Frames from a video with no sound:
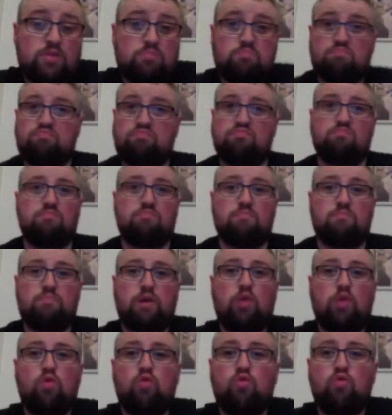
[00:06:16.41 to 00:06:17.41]
If it was
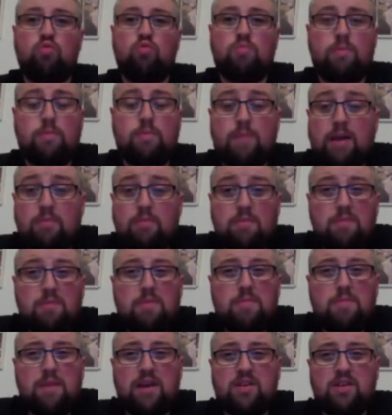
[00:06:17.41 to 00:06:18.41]
below,
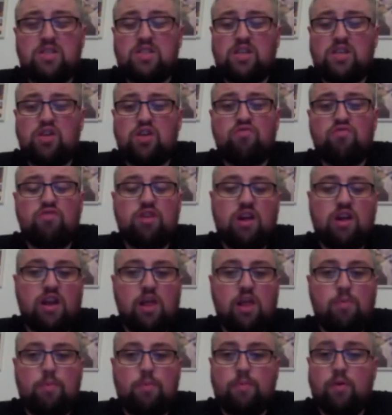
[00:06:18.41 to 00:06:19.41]
maybe
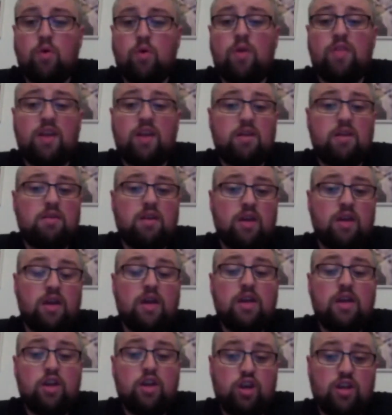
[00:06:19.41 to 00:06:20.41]
-300 or a little bit below, I
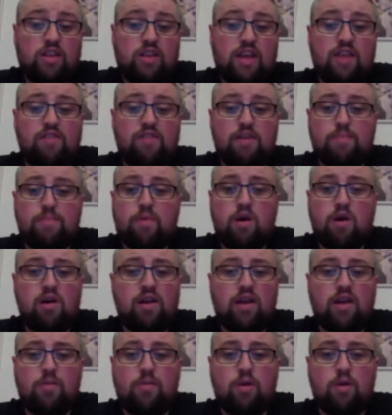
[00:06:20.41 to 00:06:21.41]
think you could
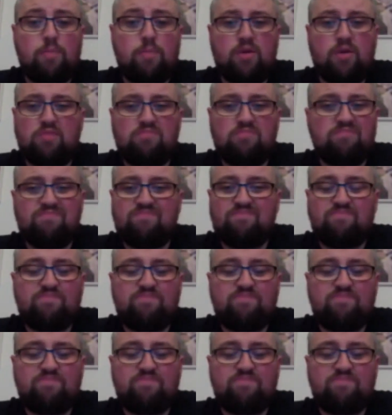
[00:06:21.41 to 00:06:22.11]
definitely parlay him up.